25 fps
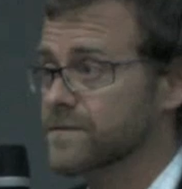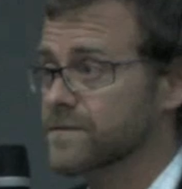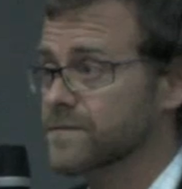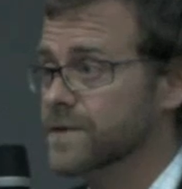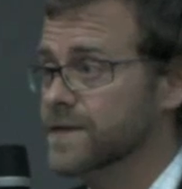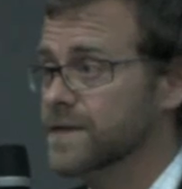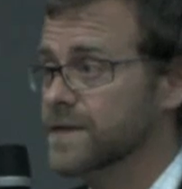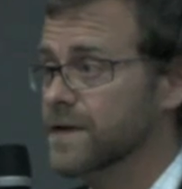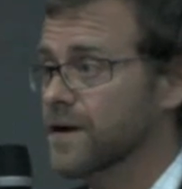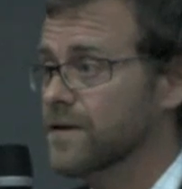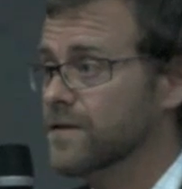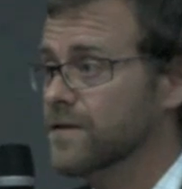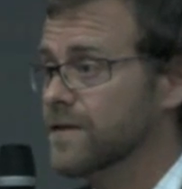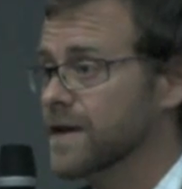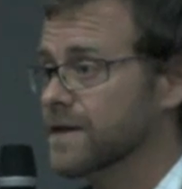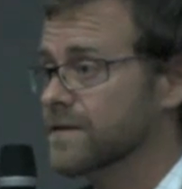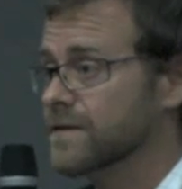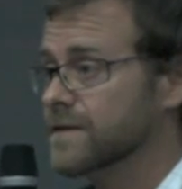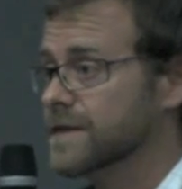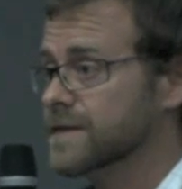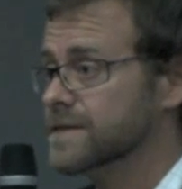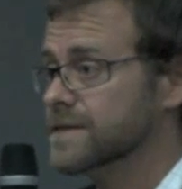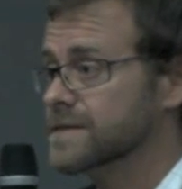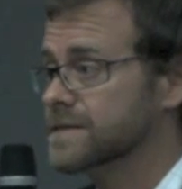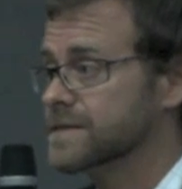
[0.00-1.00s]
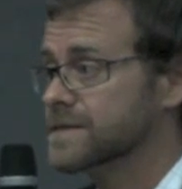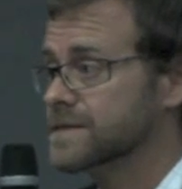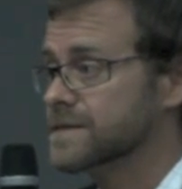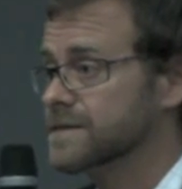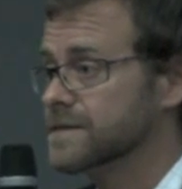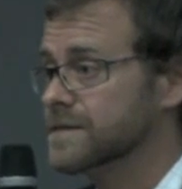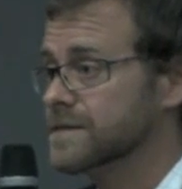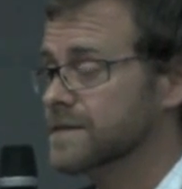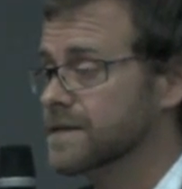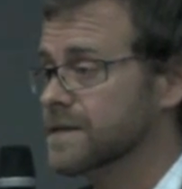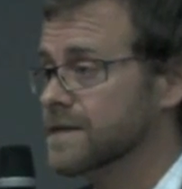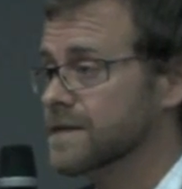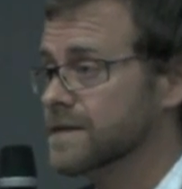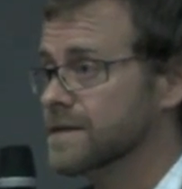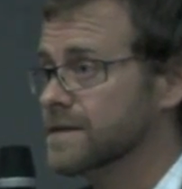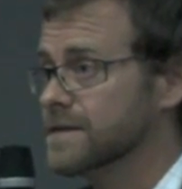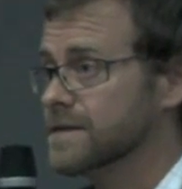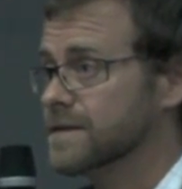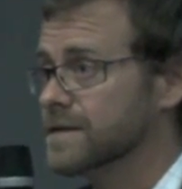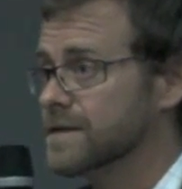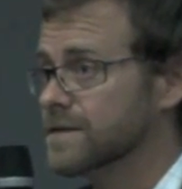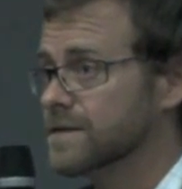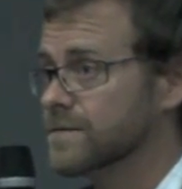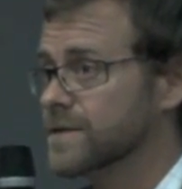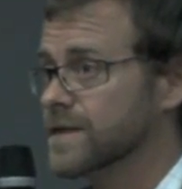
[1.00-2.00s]
We know that there's,
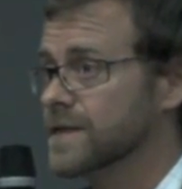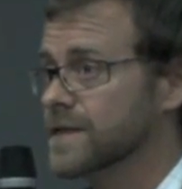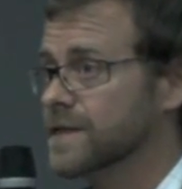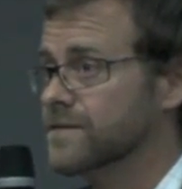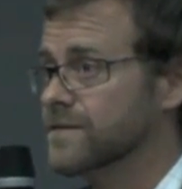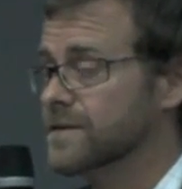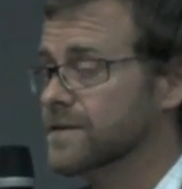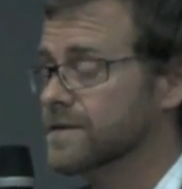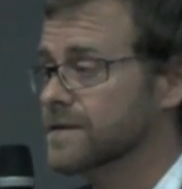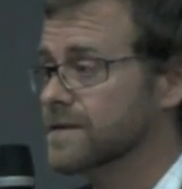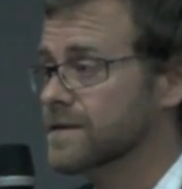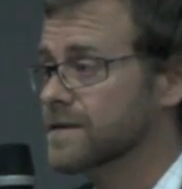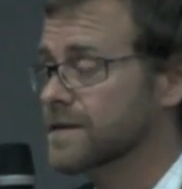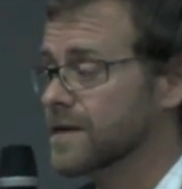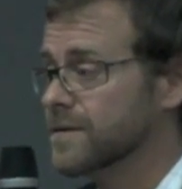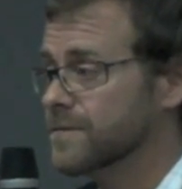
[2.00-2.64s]
we live in